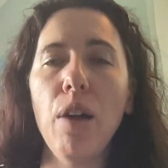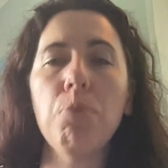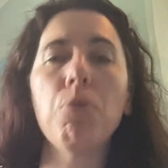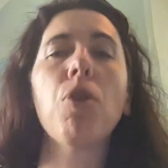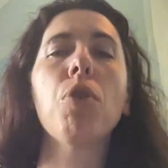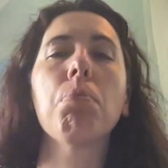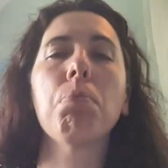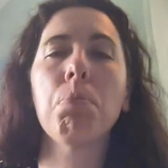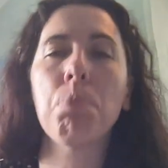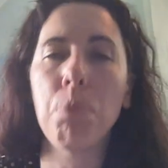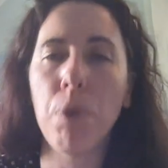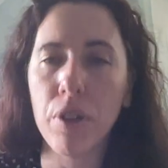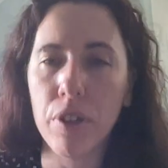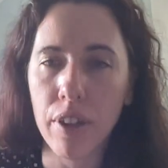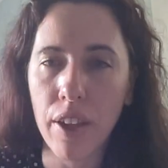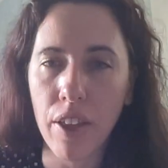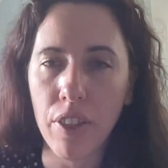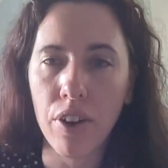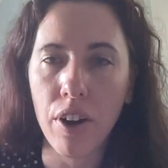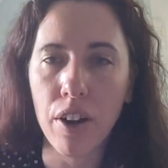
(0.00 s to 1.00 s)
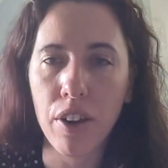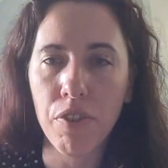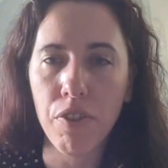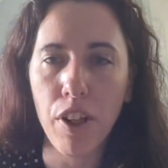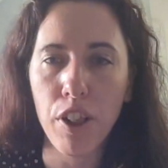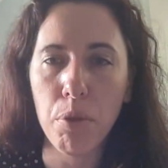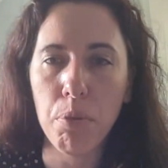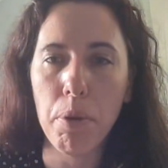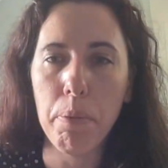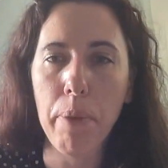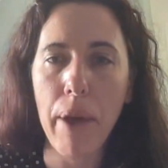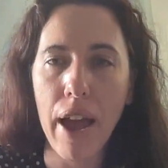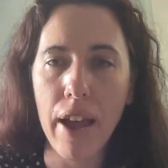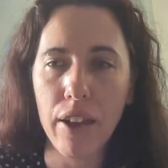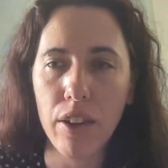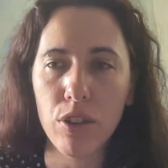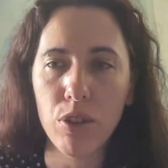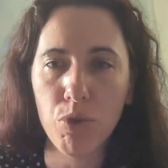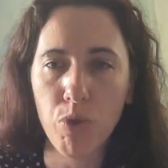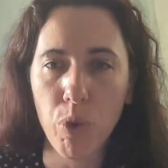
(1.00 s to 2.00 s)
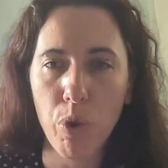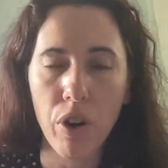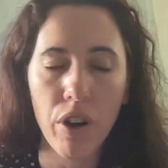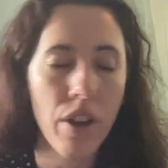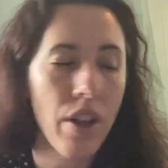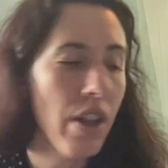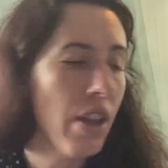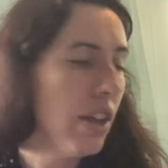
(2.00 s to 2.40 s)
or put together a development package for.